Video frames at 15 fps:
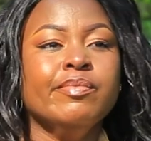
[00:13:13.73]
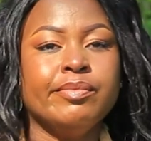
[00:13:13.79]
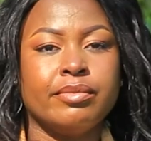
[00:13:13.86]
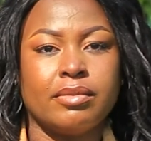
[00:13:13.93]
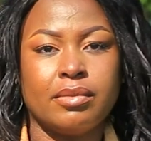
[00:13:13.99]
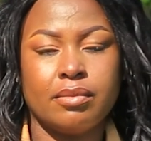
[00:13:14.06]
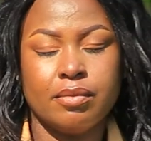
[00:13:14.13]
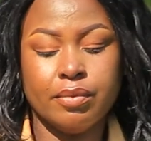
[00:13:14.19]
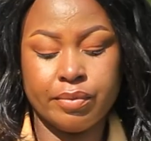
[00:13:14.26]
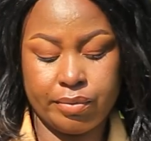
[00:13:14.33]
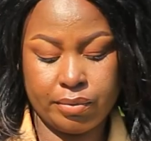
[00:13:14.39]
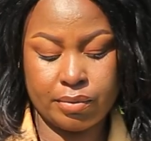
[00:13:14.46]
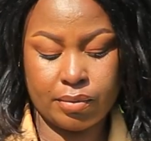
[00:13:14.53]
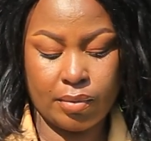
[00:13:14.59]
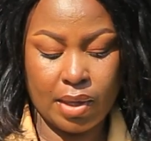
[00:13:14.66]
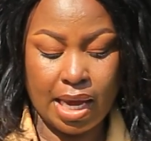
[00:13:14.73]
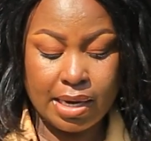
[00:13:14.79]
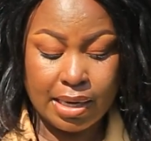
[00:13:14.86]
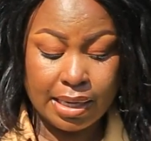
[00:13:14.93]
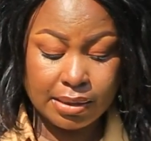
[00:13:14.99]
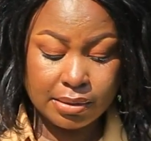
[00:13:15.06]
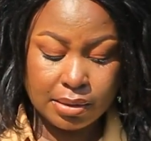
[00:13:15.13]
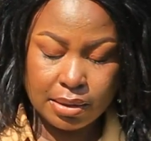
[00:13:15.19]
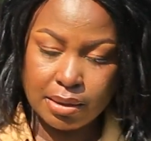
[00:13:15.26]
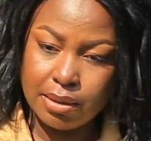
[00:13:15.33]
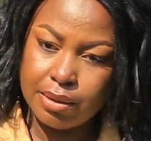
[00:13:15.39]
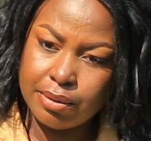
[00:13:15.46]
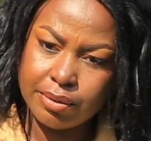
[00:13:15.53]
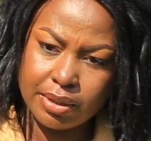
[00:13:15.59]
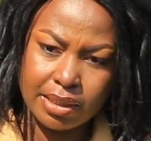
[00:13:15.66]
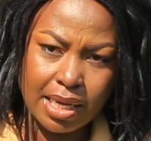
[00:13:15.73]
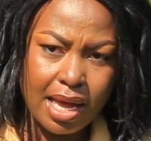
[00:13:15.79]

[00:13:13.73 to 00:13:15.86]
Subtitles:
And adapt because there's no time.